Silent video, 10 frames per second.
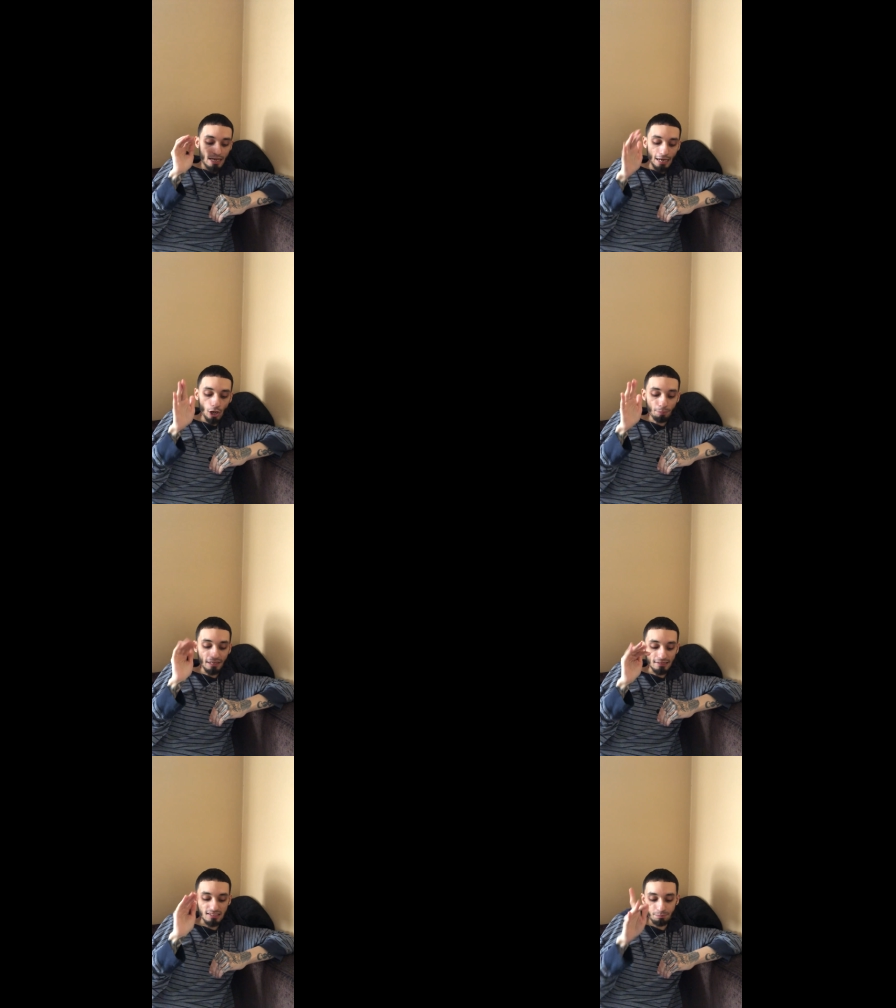Help
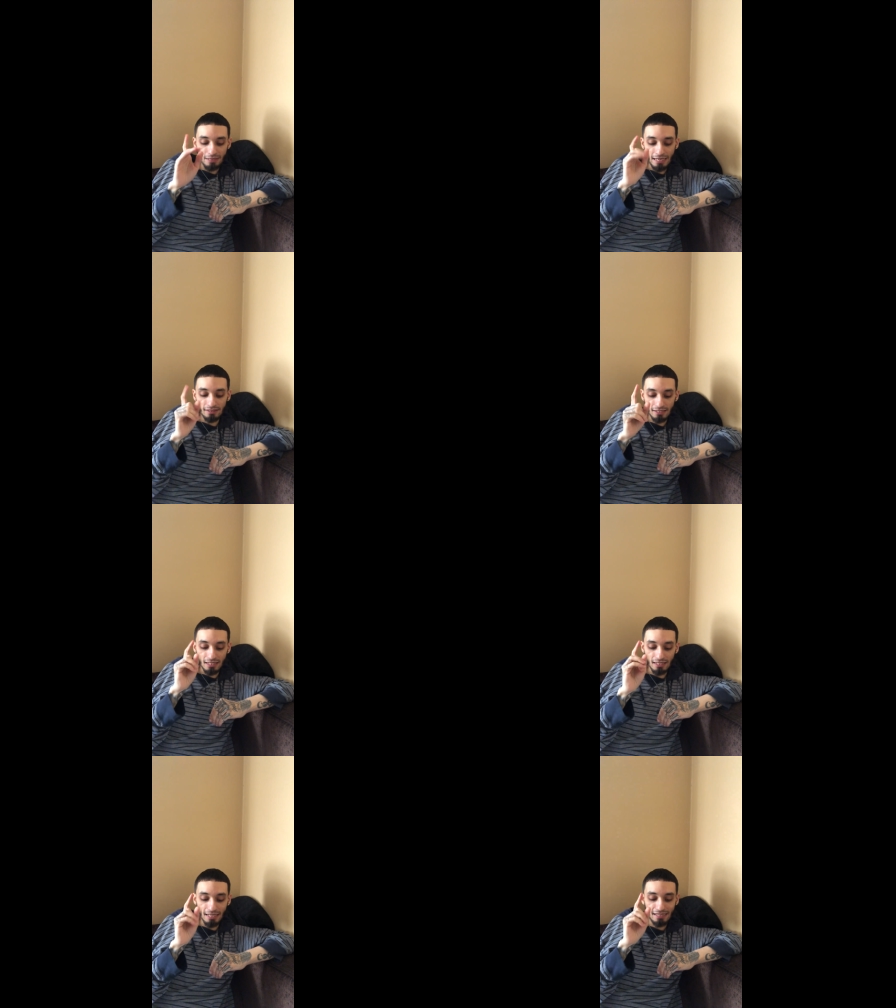expand the
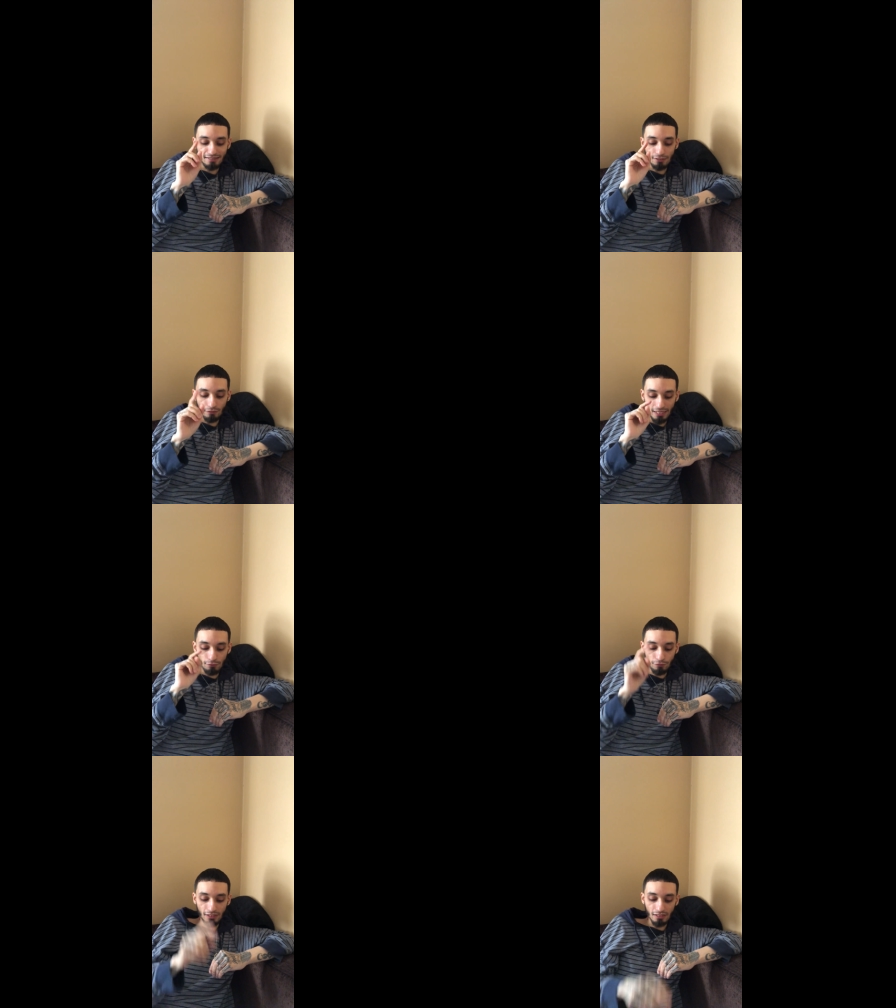collective
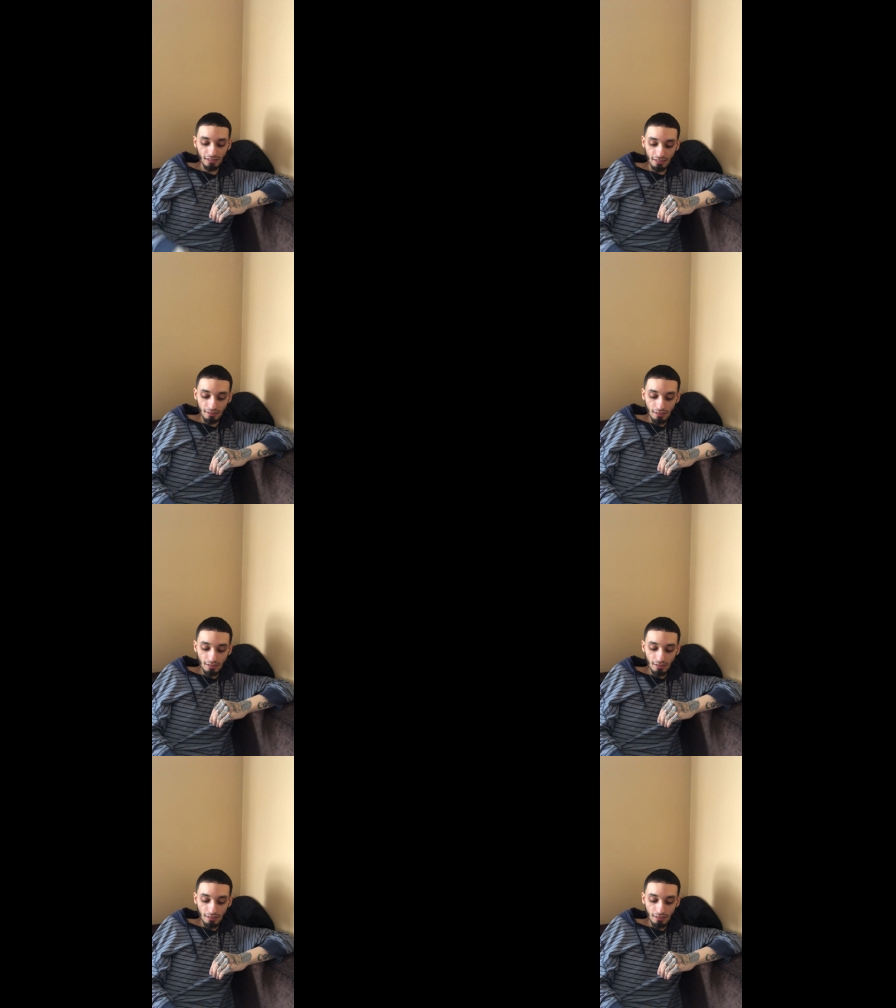infinitely,